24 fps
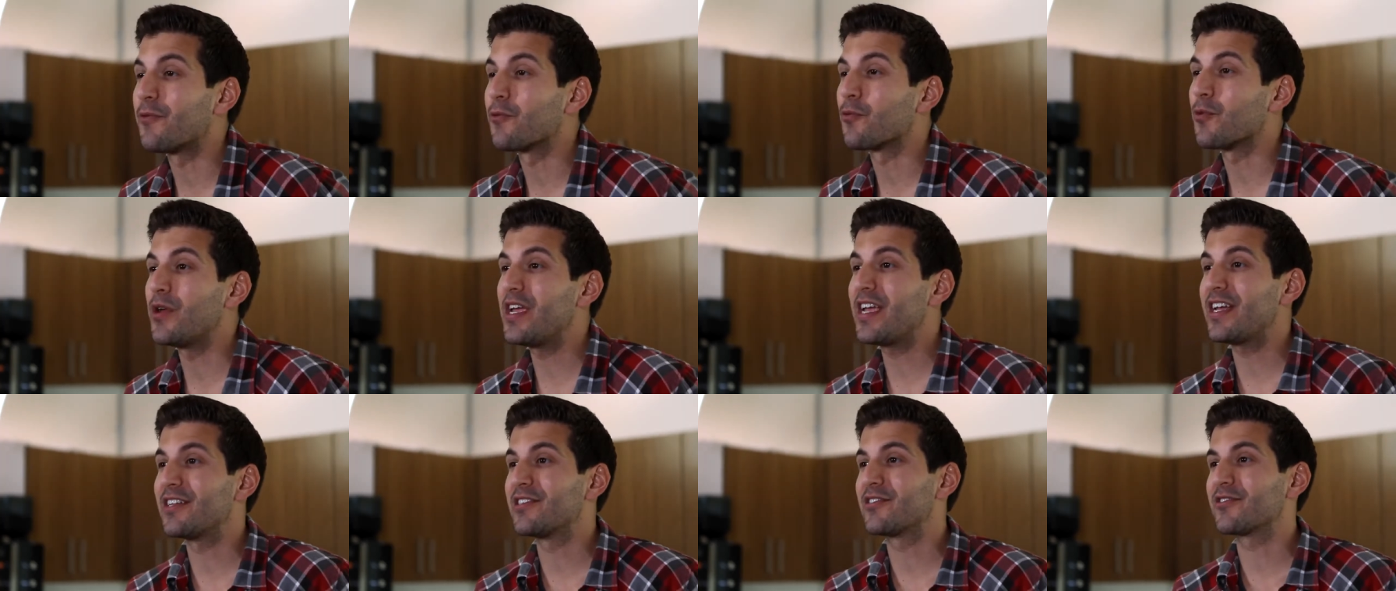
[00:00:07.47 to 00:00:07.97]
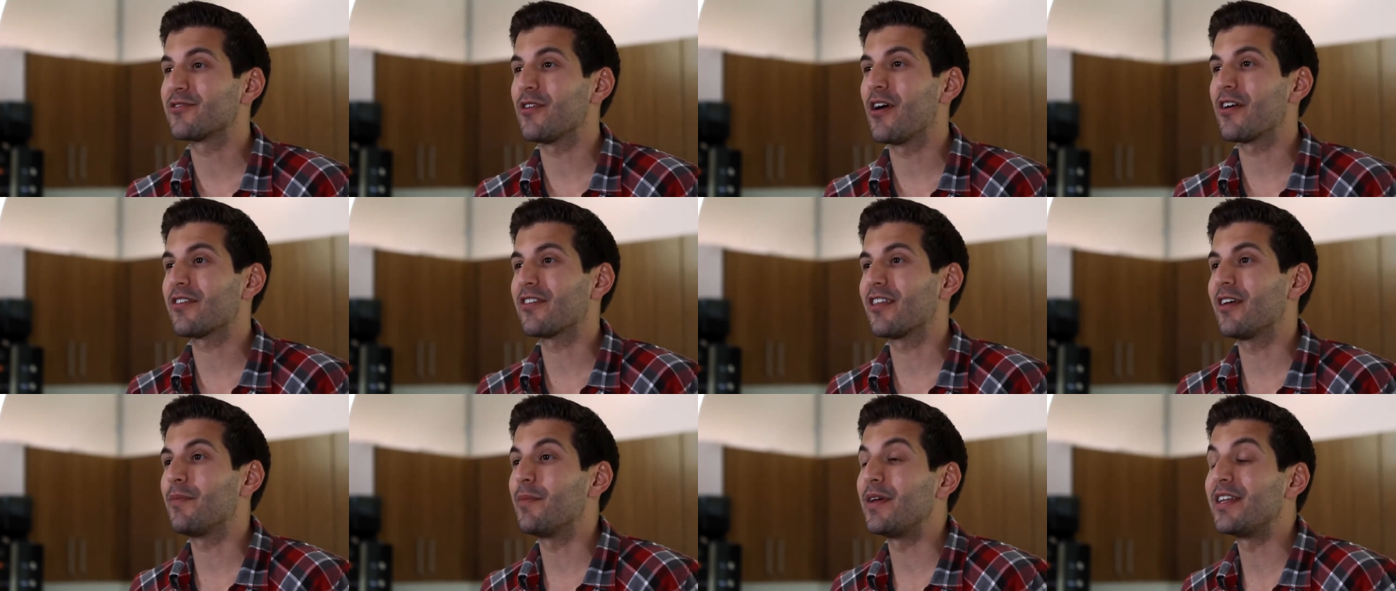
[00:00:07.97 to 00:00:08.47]
and
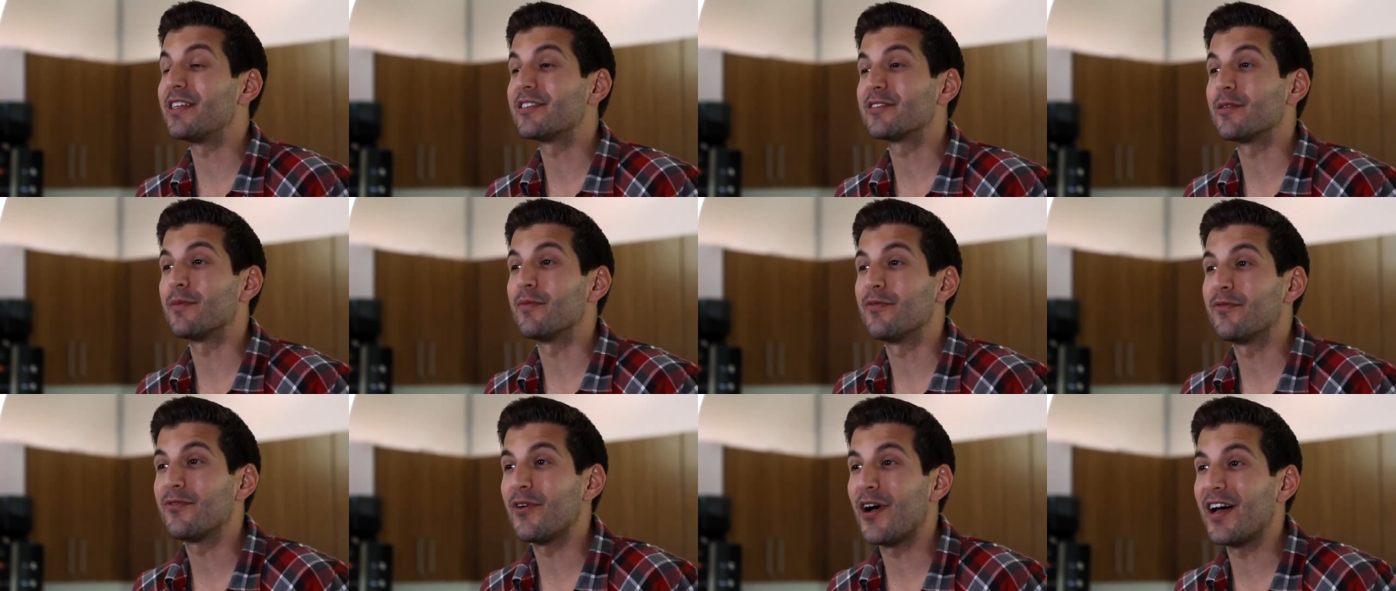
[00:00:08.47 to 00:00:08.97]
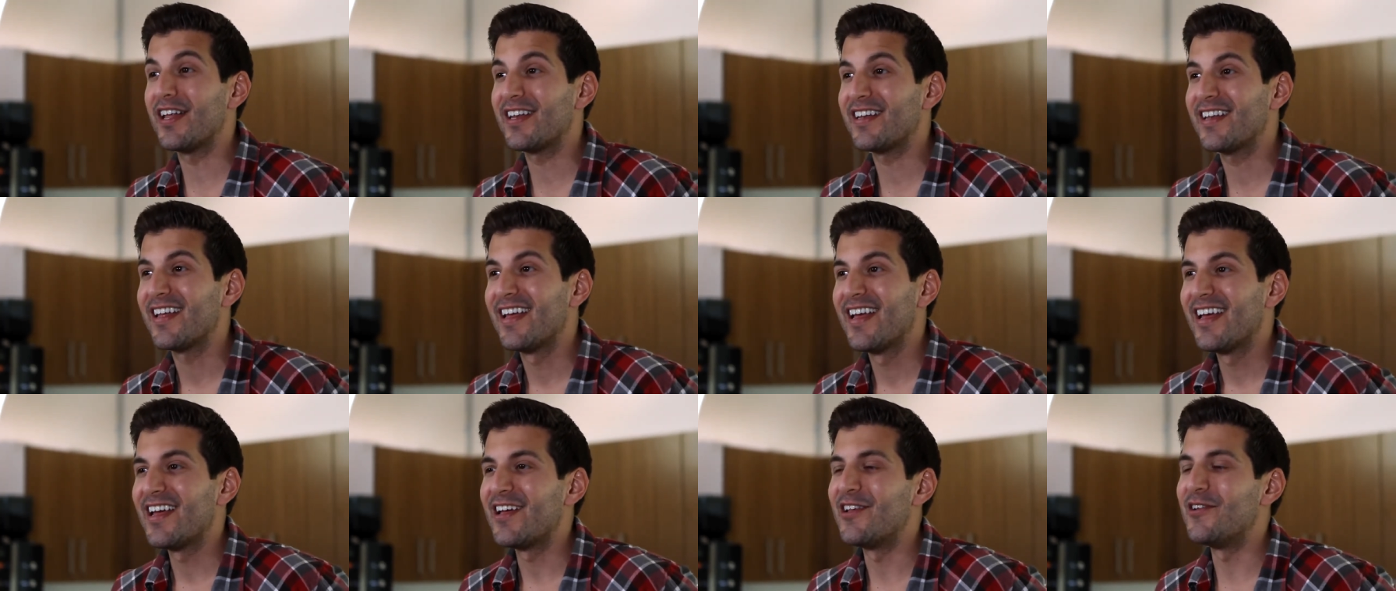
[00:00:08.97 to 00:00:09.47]
reconstruct them in some fun,
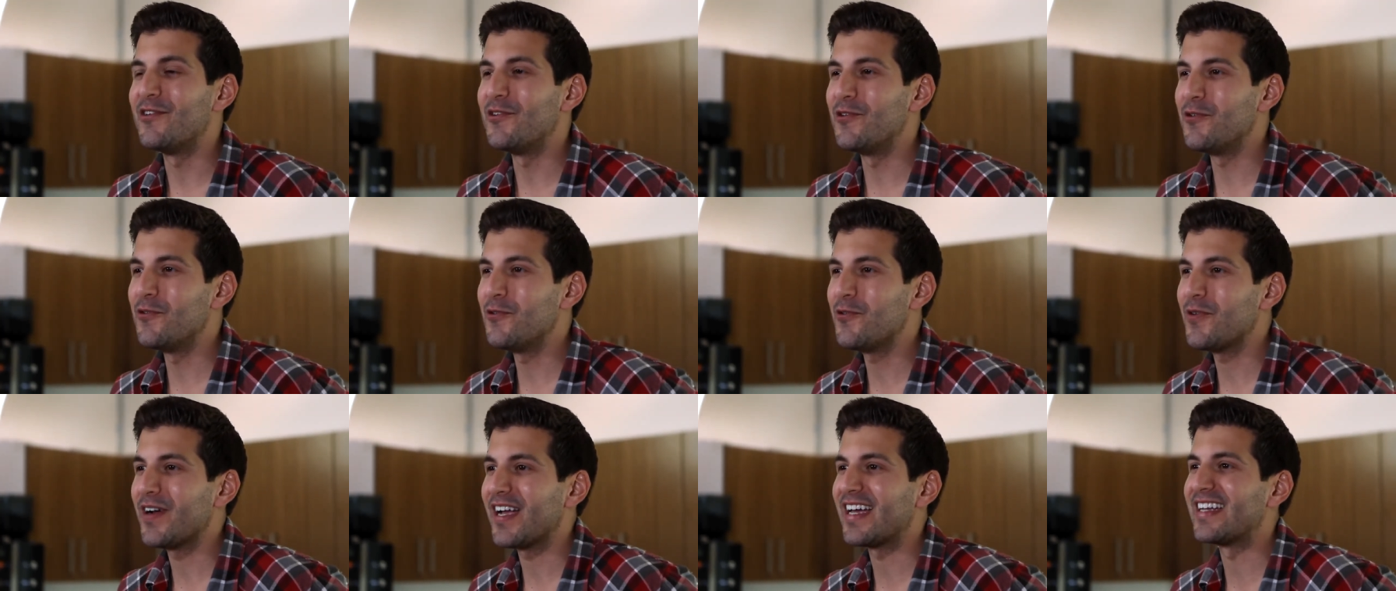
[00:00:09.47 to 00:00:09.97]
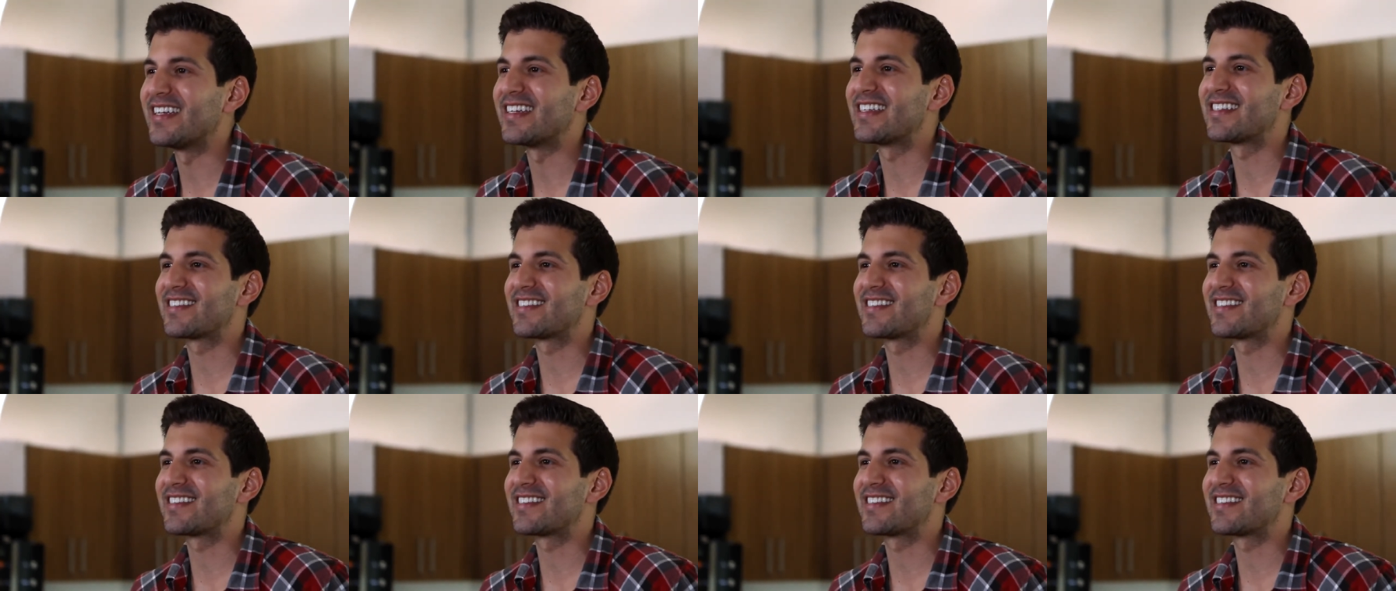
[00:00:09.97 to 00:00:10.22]
new, and